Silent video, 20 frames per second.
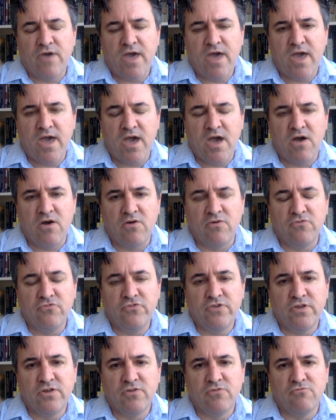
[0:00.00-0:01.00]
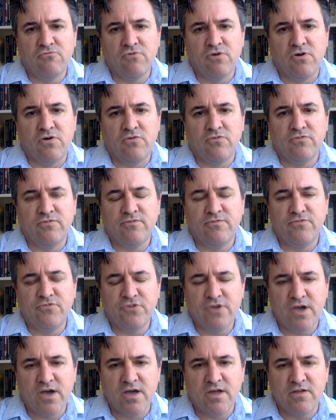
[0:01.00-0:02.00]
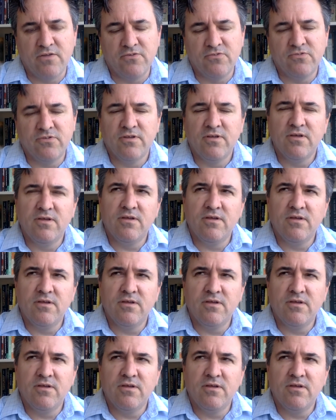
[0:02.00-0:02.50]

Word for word: how gender roles have changed,